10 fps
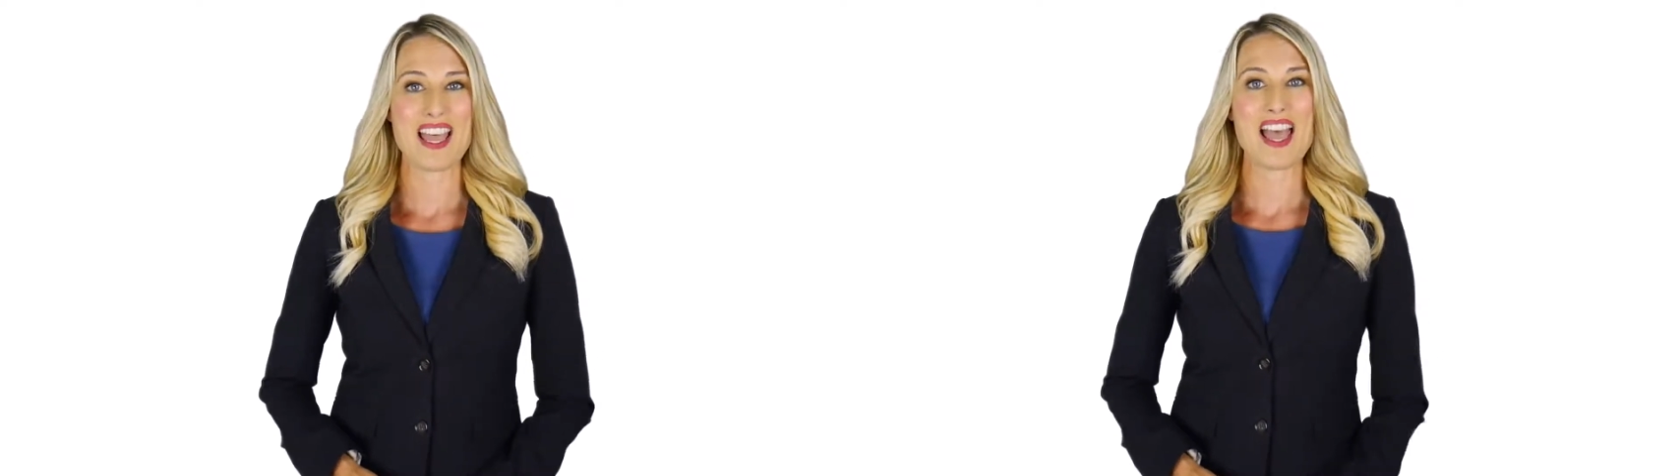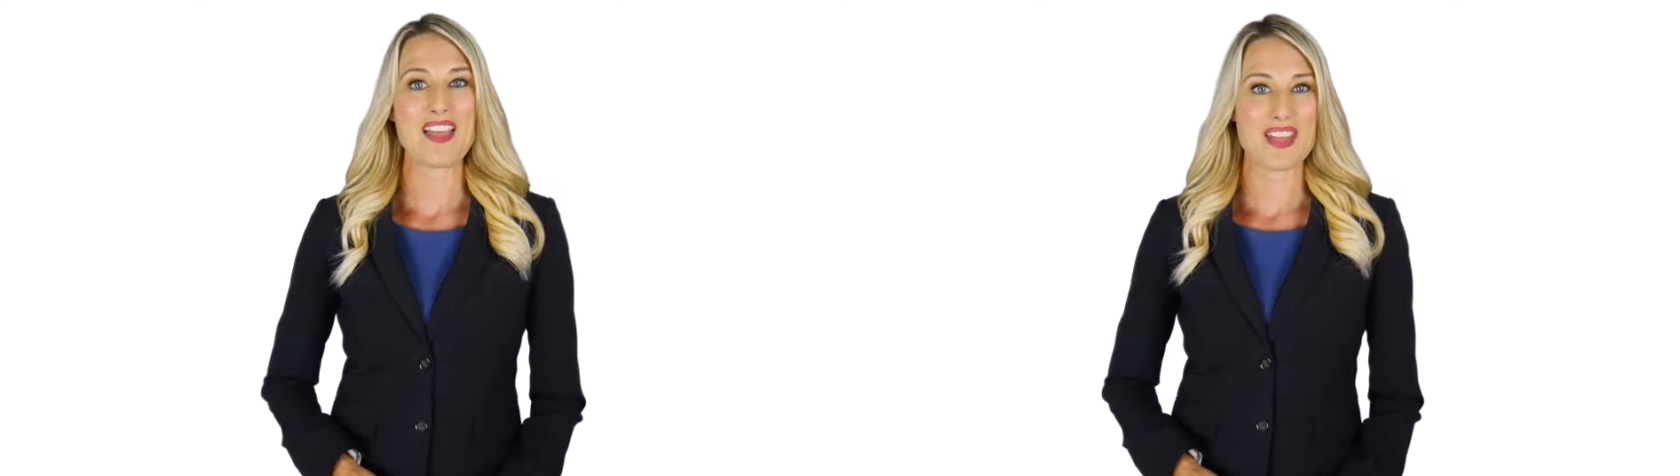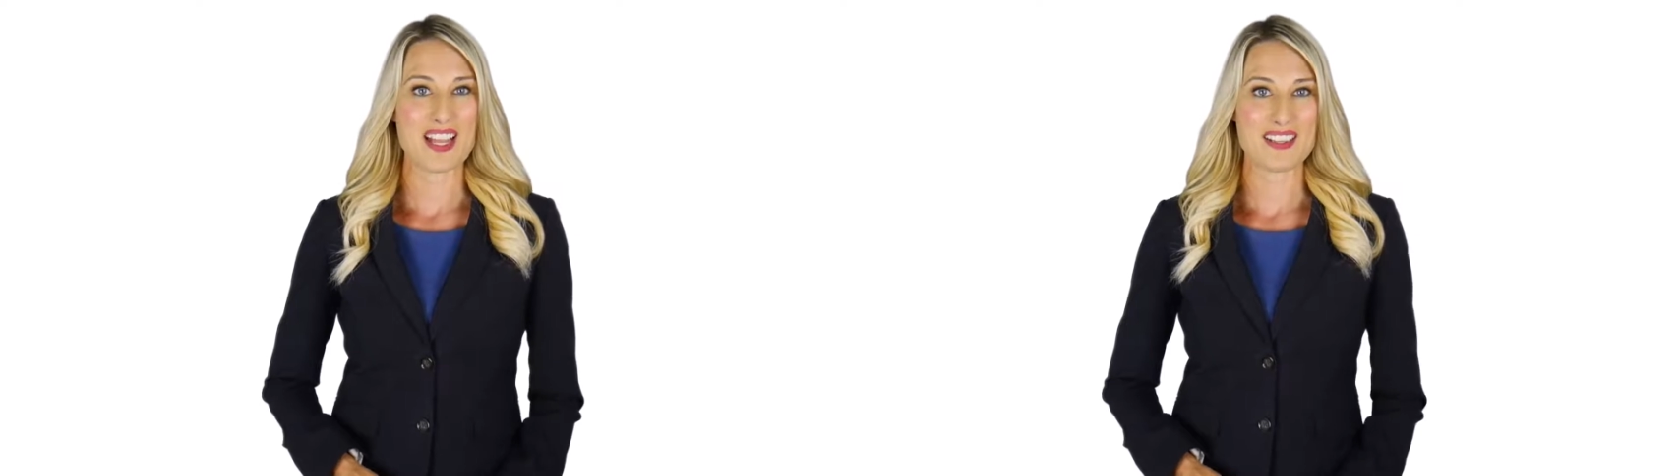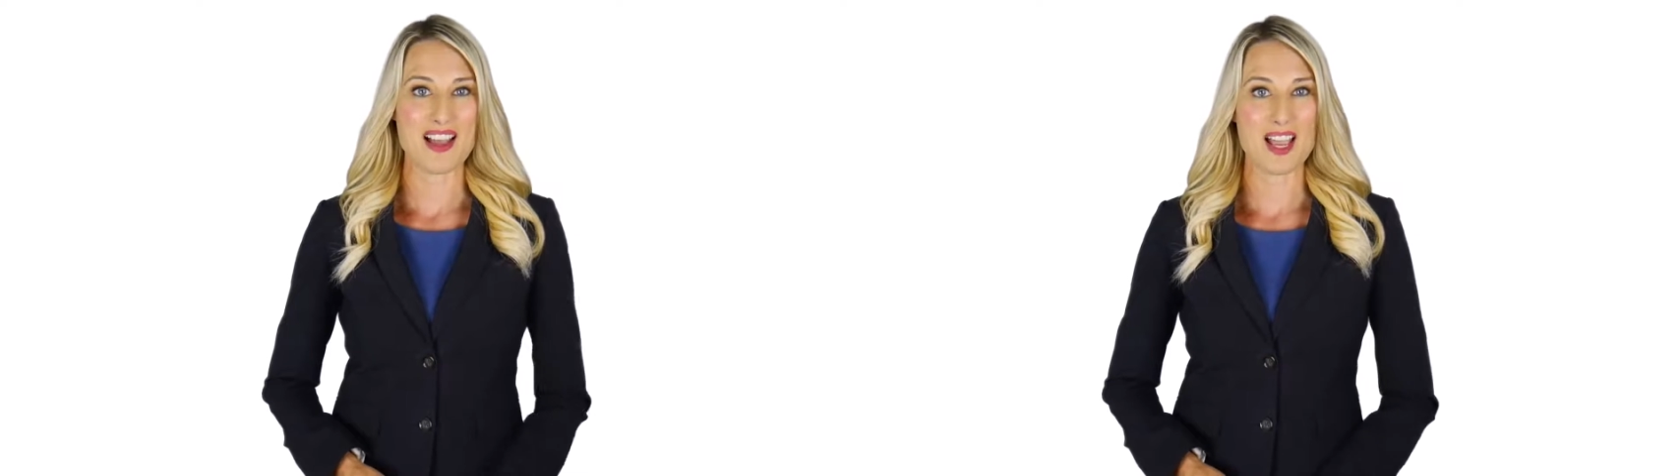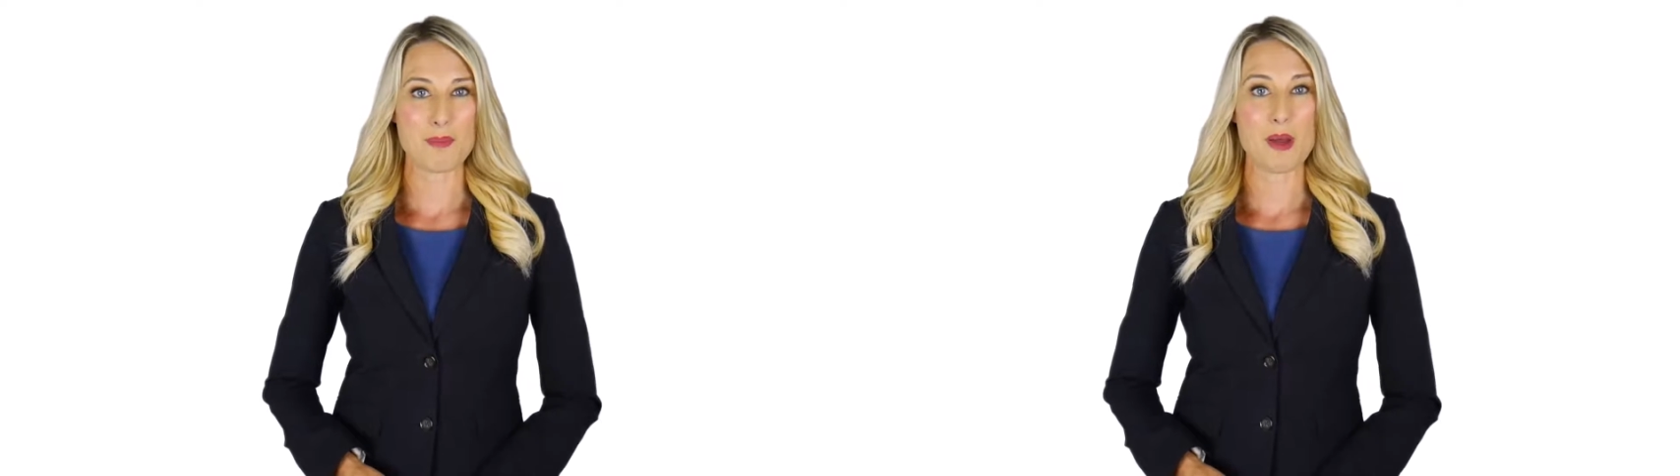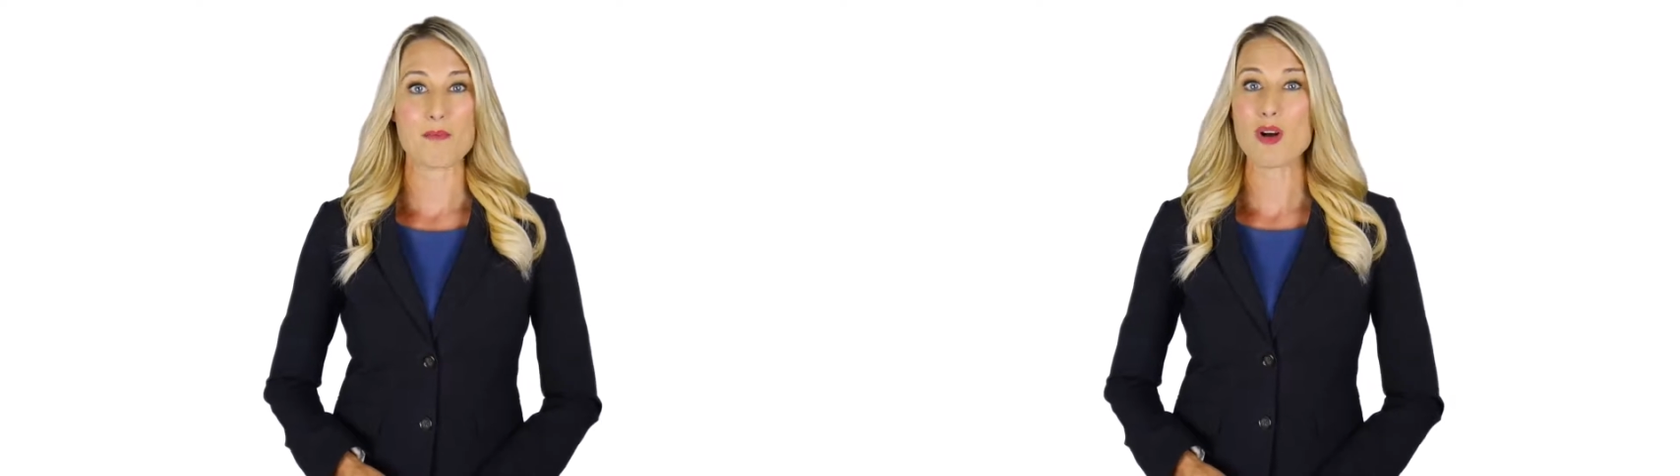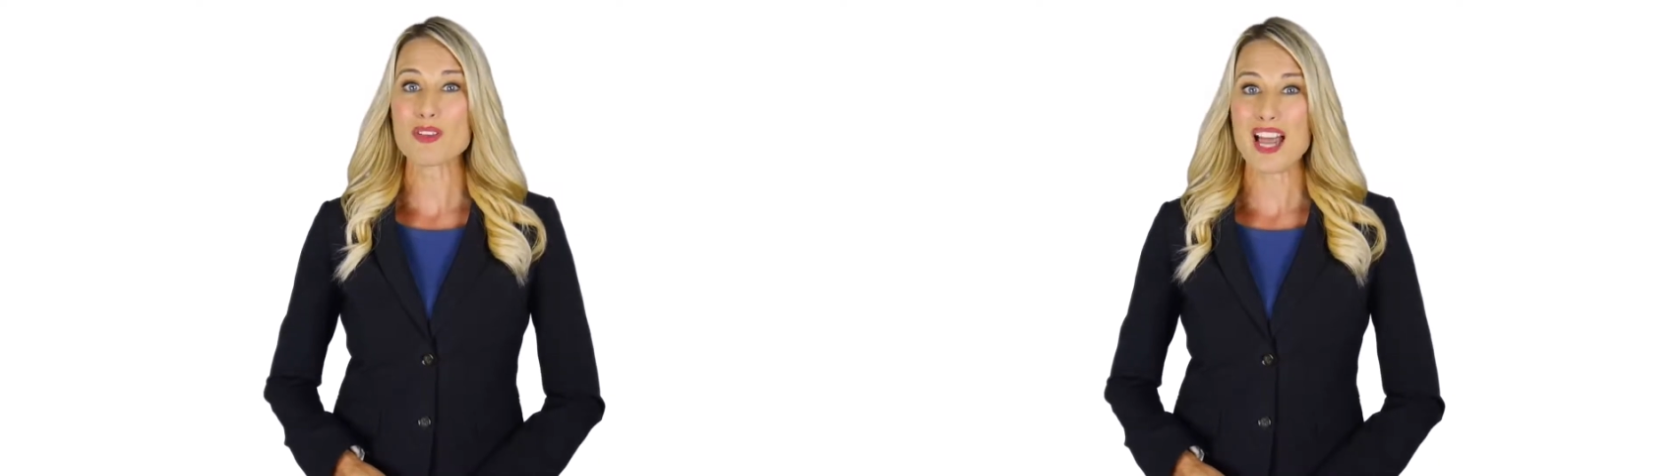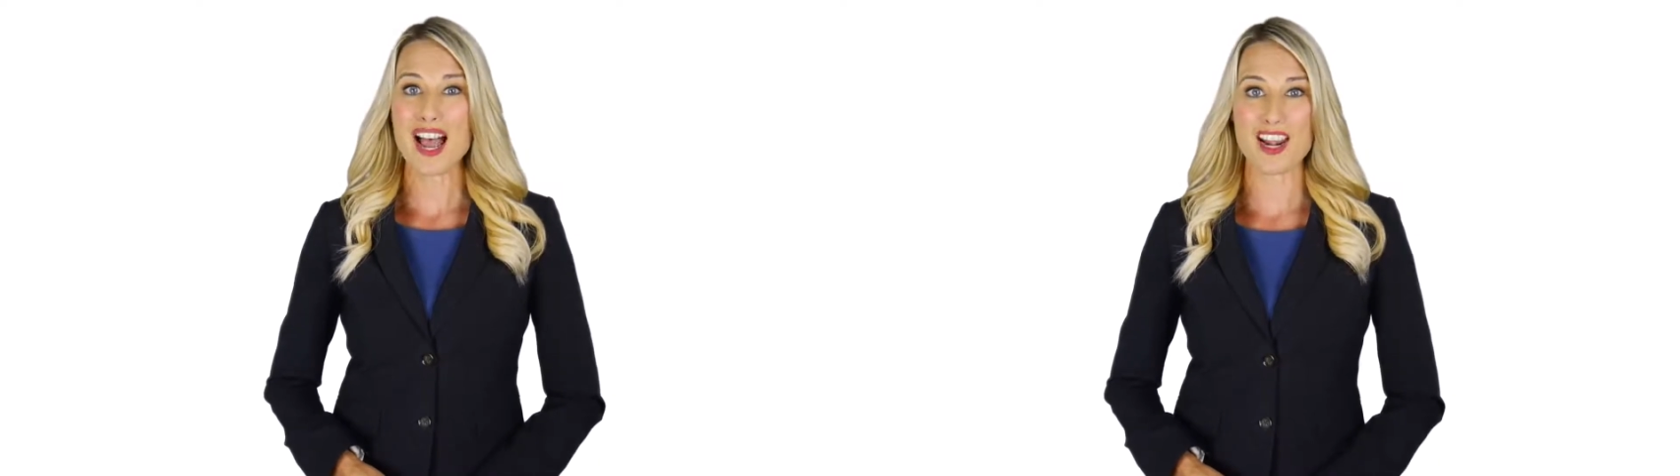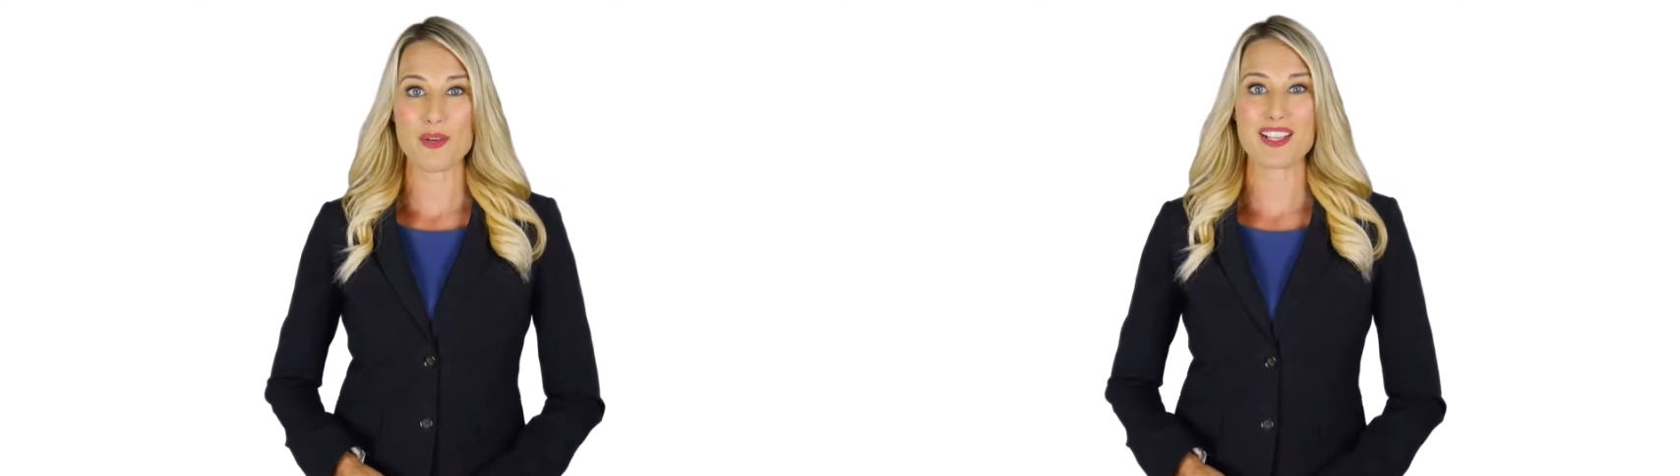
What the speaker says: At that time, most hiring